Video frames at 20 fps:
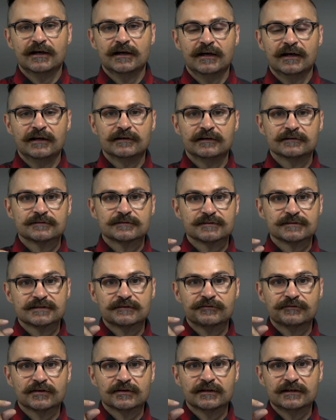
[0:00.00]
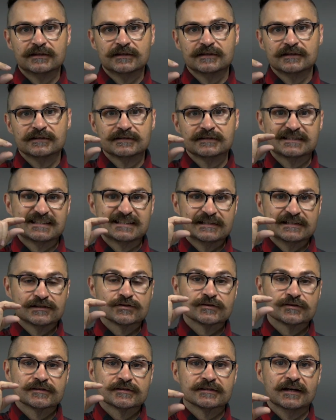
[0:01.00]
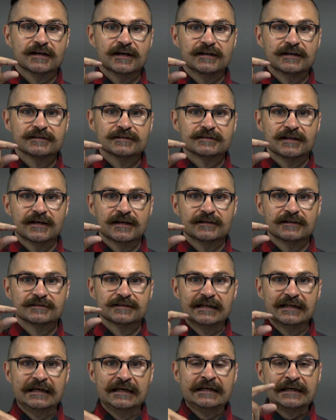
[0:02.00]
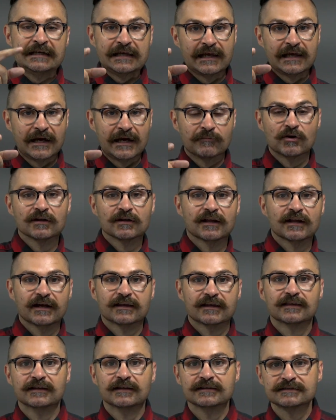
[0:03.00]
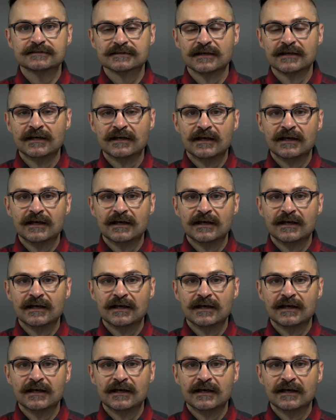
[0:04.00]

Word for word: and specifically the sensor size that is in a camera like this,